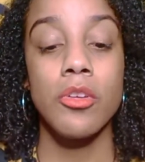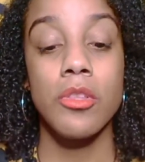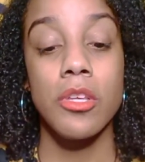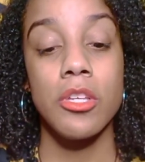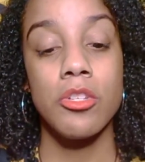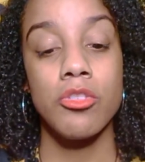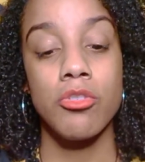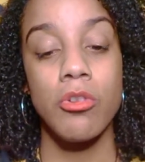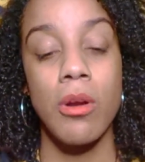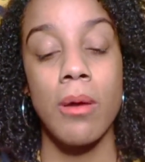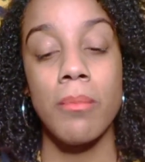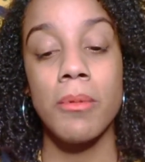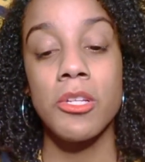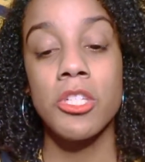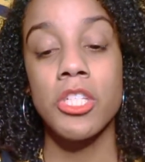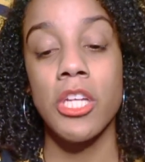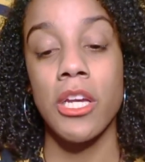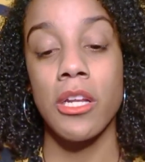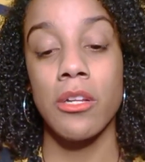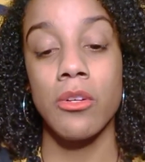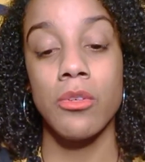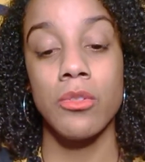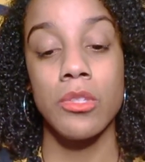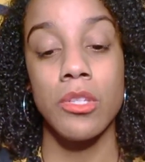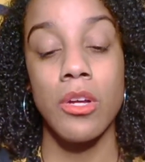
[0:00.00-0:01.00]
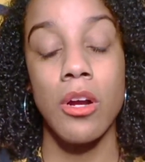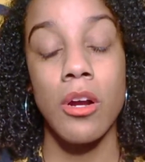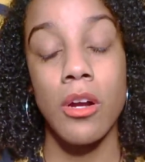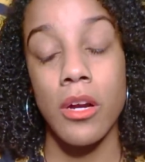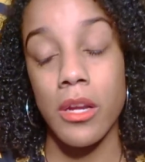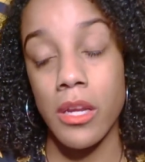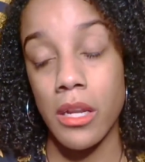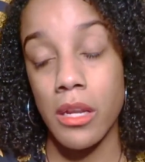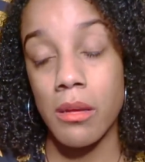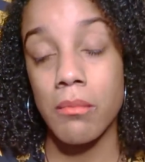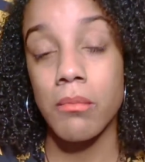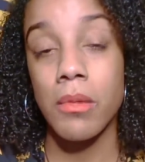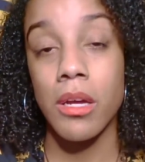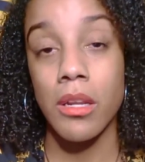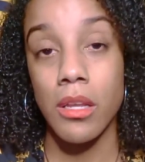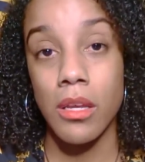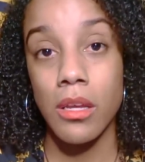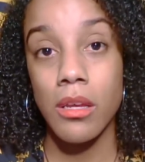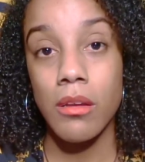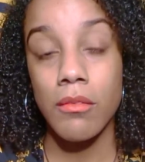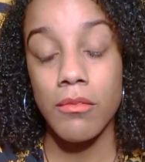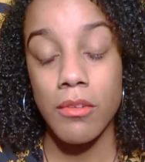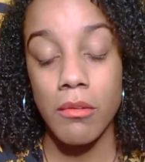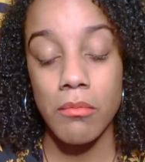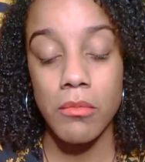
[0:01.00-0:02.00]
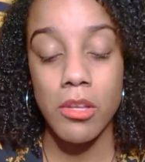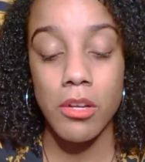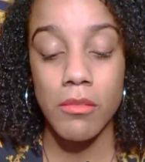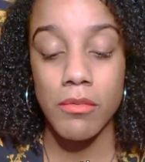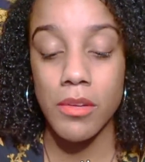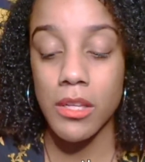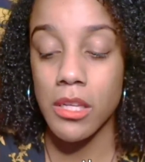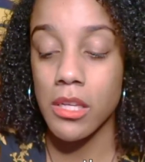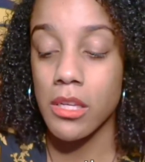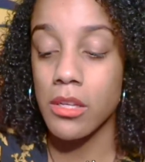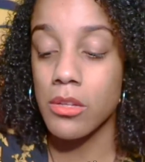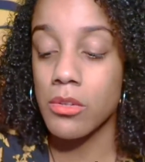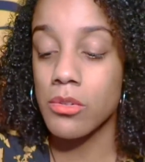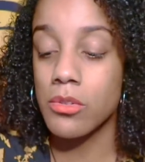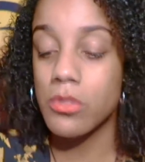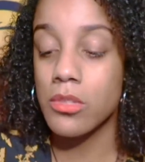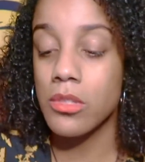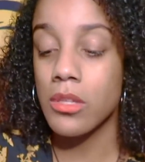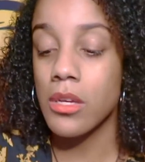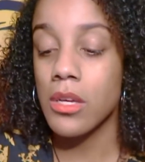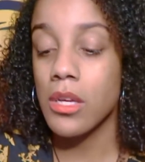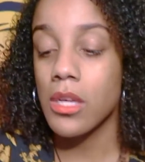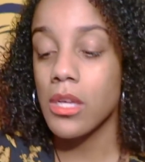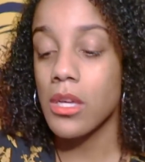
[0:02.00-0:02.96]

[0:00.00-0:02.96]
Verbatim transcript: these drama channels are getting money from their videos.